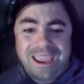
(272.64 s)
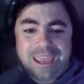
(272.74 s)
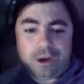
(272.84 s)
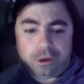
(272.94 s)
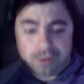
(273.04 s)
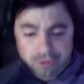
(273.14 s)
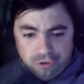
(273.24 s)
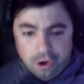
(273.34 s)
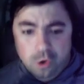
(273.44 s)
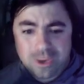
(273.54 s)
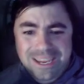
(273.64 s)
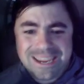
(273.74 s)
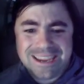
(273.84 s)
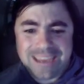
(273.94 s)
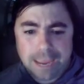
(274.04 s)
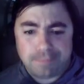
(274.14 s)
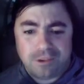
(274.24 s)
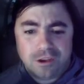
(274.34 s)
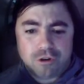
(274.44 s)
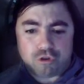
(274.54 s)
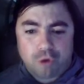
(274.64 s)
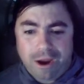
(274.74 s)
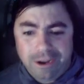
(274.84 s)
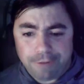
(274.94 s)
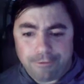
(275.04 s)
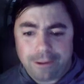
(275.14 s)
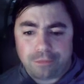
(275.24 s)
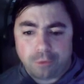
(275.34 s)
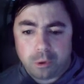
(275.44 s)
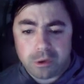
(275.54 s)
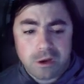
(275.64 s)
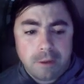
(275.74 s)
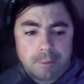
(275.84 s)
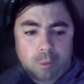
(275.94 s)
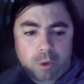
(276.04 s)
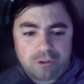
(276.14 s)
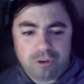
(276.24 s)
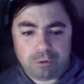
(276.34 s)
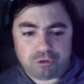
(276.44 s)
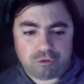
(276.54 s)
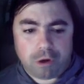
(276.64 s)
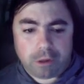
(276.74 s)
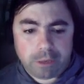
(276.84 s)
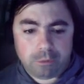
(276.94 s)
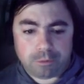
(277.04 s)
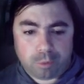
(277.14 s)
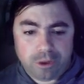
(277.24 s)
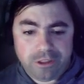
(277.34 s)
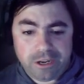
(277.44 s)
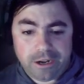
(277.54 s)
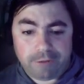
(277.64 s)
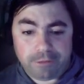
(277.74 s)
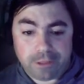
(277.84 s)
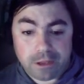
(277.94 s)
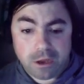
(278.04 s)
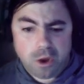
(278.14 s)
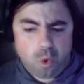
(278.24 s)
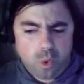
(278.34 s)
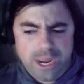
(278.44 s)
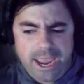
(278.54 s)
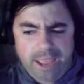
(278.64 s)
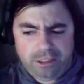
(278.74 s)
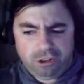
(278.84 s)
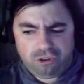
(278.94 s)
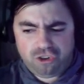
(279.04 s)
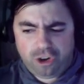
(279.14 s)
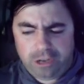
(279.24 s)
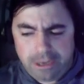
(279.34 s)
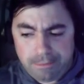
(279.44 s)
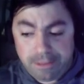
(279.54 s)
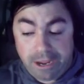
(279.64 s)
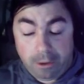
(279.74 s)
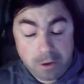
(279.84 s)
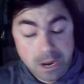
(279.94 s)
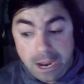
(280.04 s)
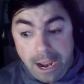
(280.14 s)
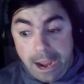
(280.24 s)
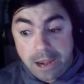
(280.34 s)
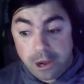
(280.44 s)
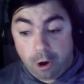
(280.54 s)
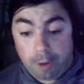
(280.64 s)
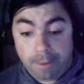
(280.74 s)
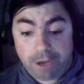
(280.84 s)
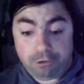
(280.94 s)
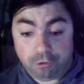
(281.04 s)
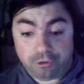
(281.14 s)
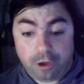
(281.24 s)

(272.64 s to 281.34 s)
And so he kept trying to fight through it, but once he was struggling with breathing and everything, we had to shut him down. And there are pictures